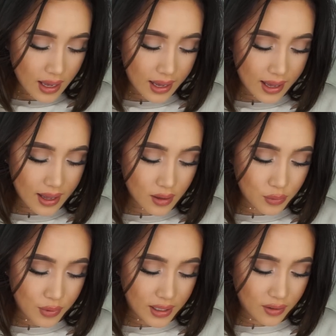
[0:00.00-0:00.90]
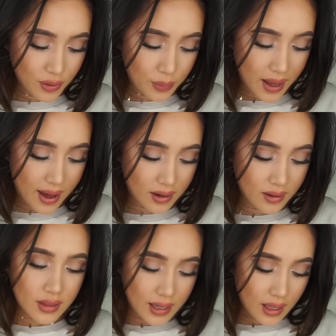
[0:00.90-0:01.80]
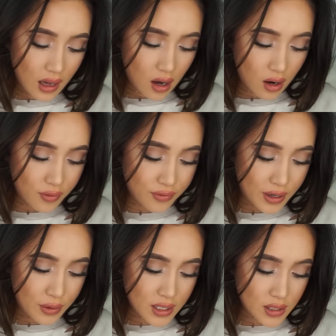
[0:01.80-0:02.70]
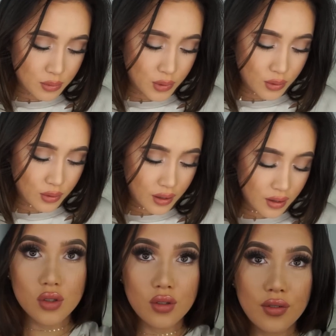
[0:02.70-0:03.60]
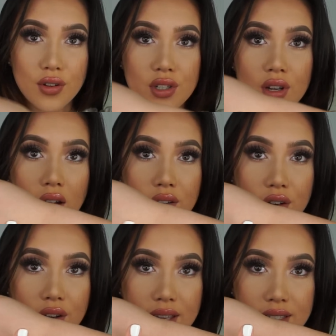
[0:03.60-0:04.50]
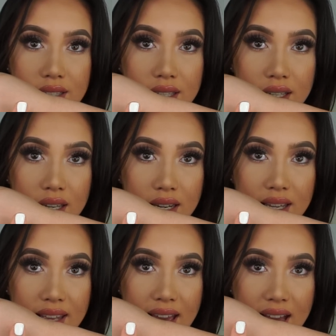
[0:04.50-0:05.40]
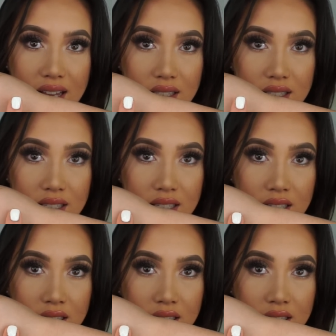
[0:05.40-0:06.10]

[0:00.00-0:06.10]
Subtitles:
And right off the bat, they are very smooth. So the first color is Kitty Cat.